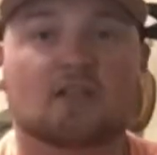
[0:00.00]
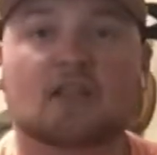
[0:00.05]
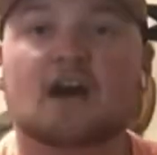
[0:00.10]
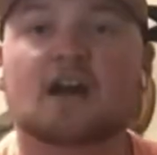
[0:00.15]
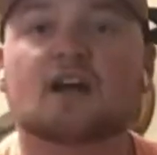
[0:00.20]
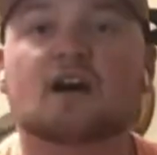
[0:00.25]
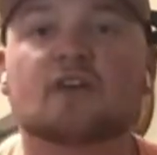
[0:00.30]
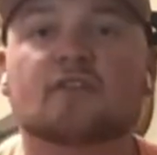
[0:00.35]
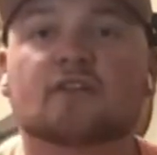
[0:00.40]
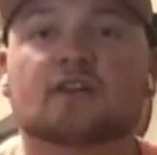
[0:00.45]
lot
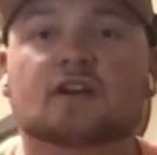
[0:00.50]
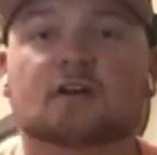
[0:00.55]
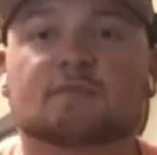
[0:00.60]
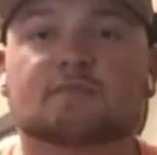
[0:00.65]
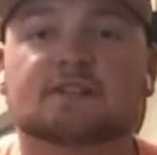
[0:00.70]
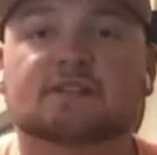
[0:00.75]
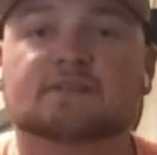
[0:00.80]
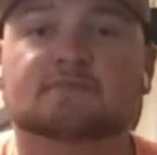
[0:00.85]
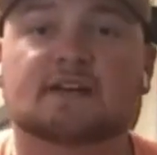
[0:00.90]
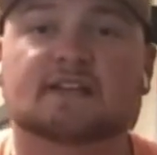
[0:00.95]
of other
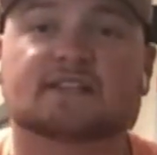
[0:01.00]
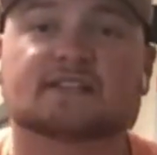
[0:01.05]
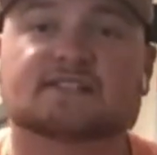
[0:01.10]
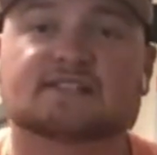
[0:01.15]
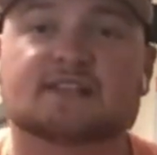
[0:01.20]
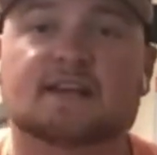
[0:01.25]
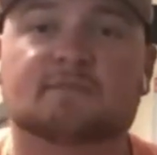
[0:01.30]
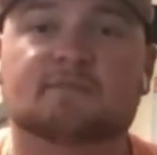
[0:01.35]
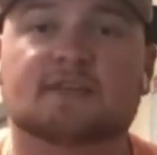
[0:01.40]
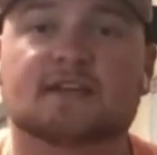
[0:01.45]
companies make the
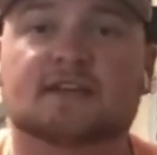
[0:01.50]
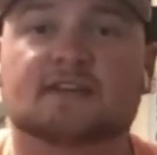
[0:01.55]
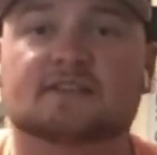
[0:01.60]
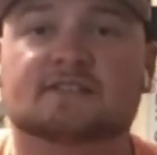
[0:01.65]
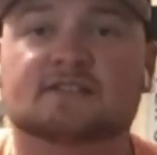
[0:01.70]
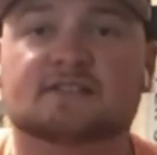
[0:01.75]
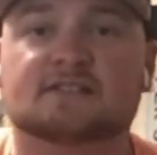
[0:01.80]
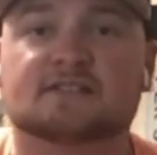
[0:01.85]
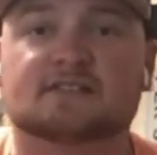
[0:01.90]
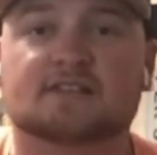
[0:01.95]
same thing as
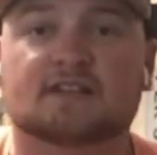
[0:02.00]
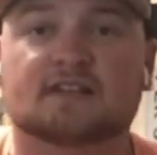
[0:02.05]
these